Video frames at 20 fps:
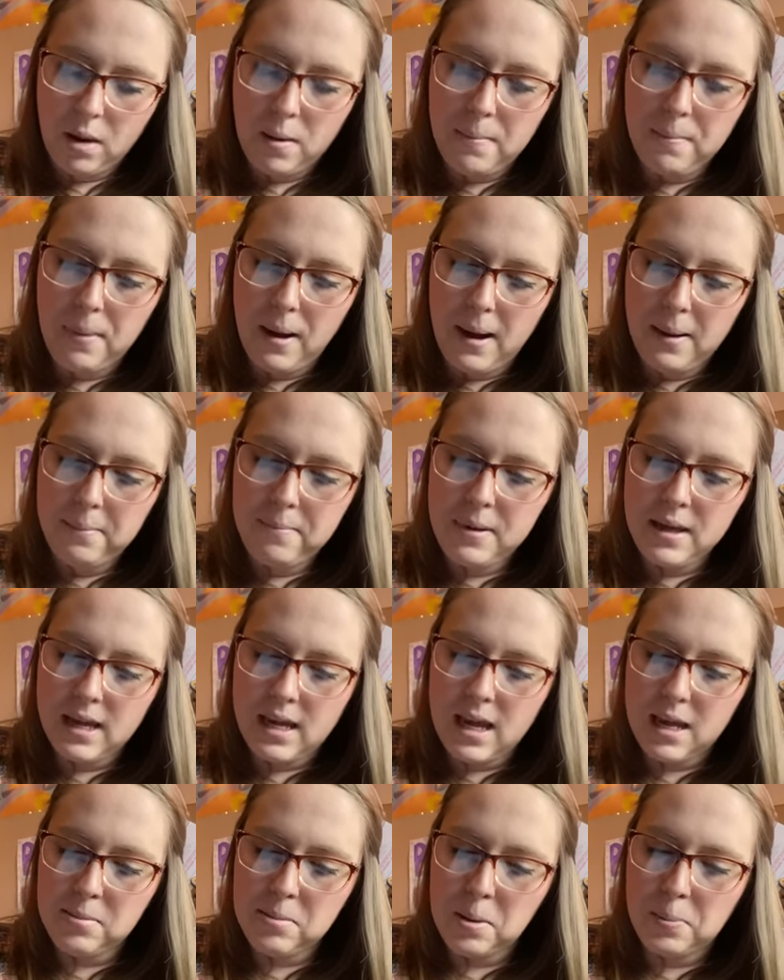Bob
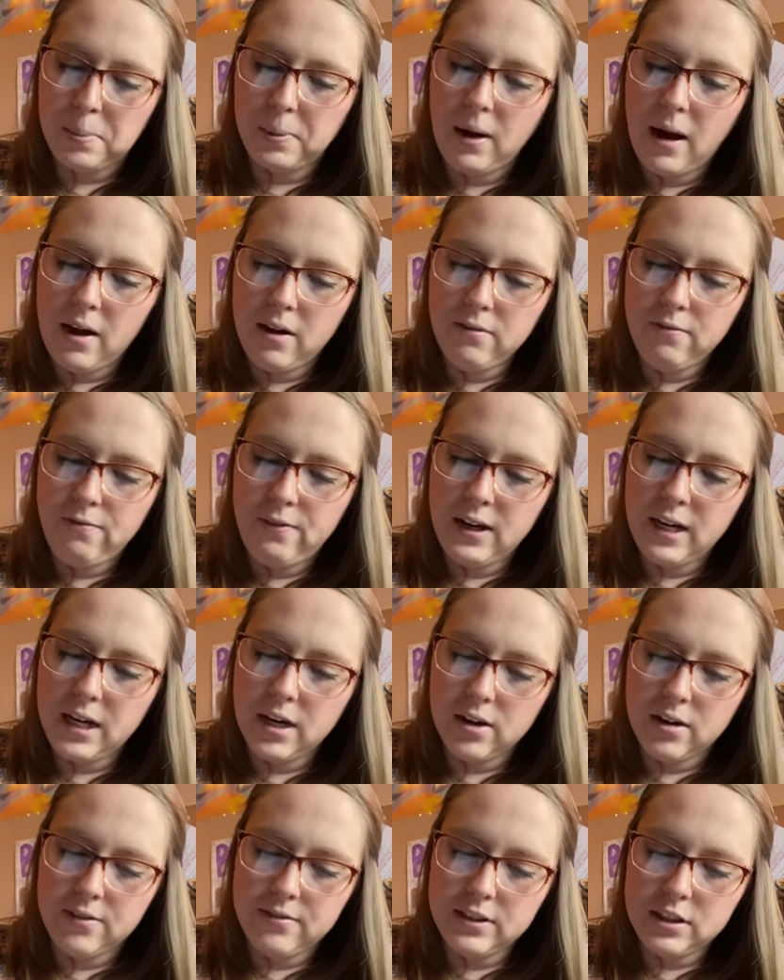became a proud
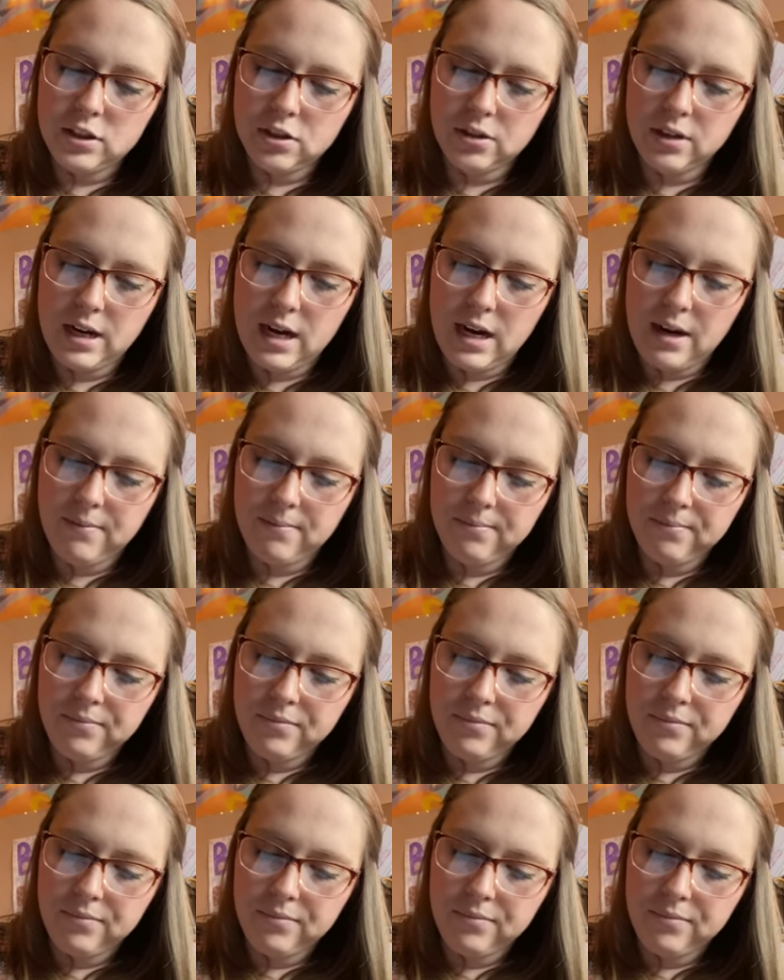figure of a tree.